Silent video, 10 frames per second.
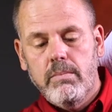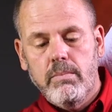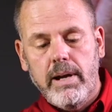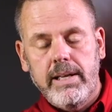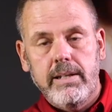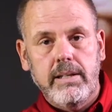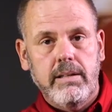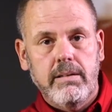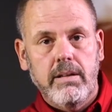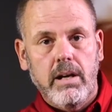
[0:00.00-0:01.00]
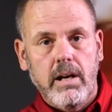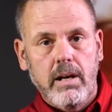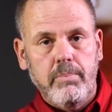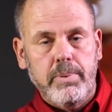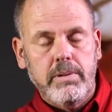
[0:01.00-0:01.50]
by hitting the
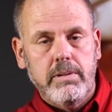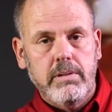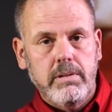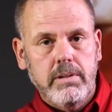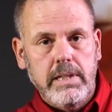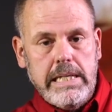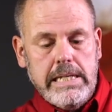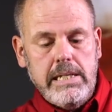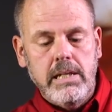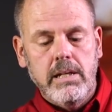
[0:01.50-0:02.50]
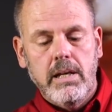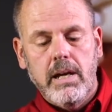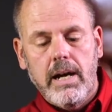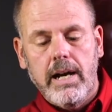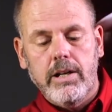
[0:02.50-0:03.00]
up key,
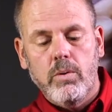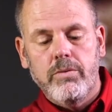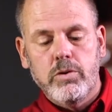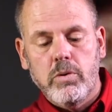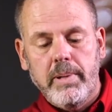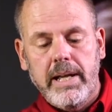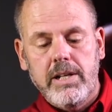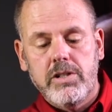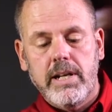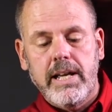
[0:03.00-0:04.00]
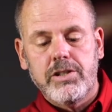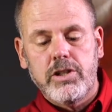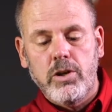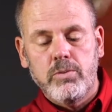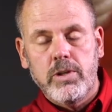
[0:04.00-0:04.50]
I go over to a page that has
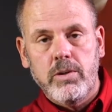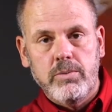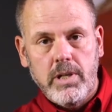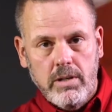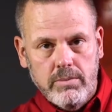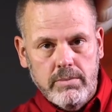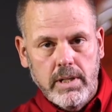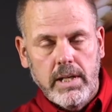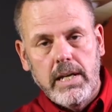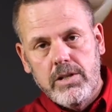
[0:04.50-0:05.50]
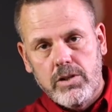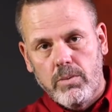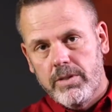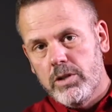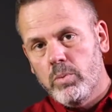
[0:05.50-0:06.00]
tone, tone, tone. So
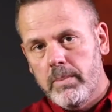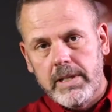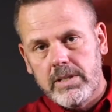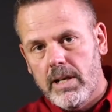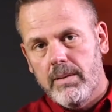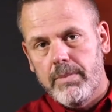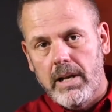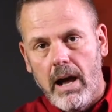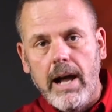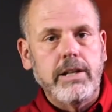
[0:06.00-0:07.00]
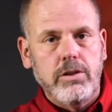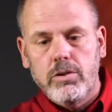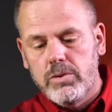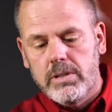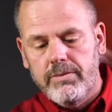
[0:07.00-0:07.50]
this would be a setup that I could
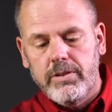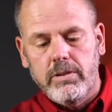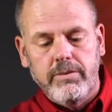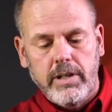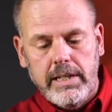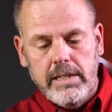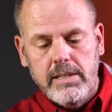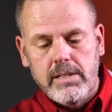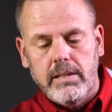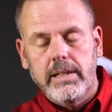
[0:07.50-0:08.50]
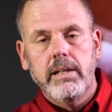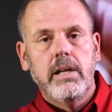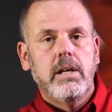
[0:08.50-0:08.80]
use in the field very easily,